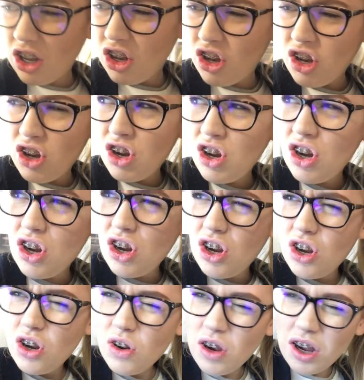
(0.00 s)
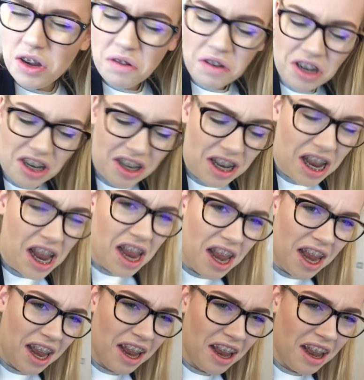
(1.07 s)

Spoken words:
2, I want to say?